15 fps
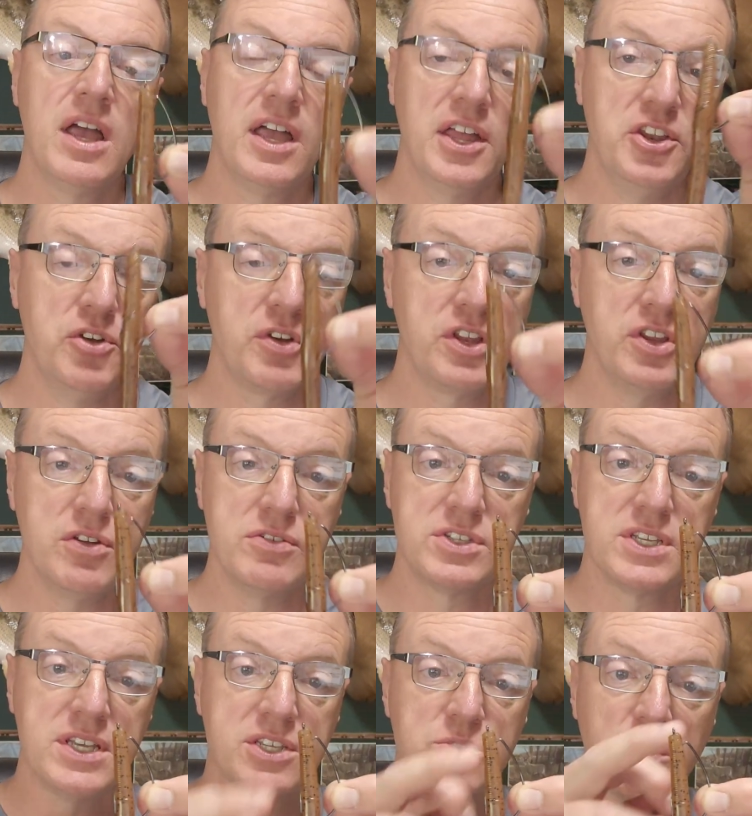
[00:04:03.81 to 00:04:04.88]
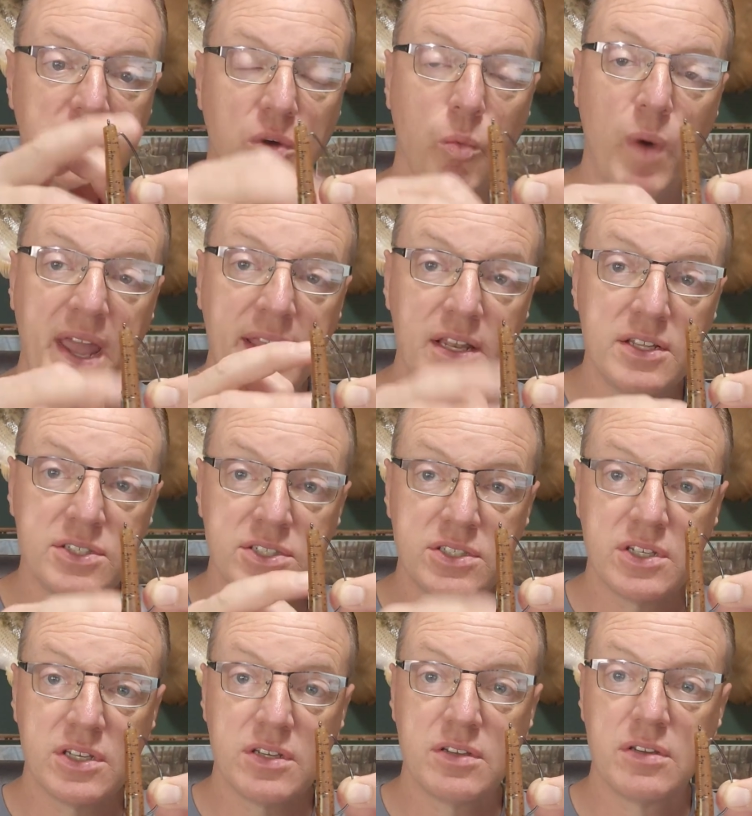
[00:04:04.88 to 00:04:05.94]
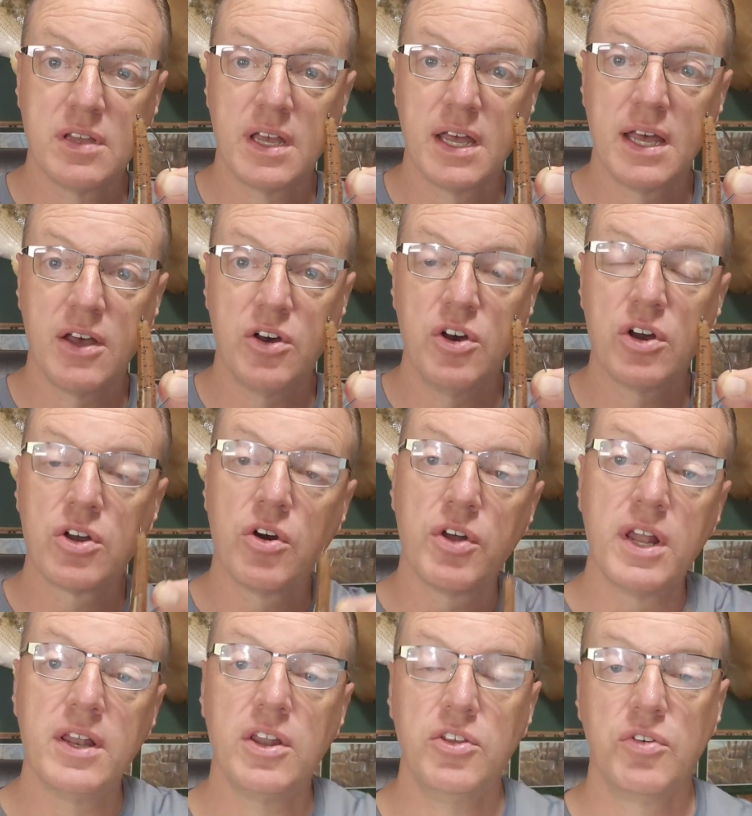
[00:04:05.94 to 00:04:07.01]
and you can use this with a weightless hook on it.